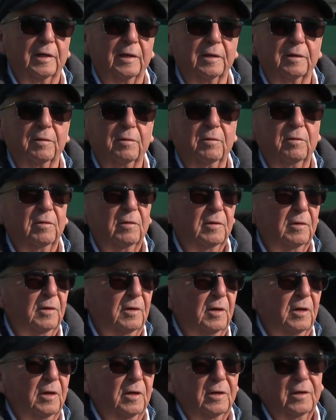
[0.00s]
and
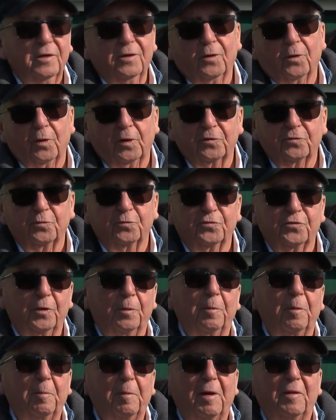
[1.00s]
that's
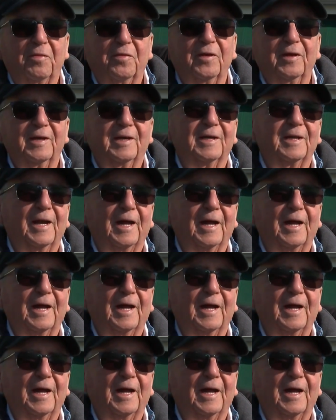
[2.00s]
some of my thinking.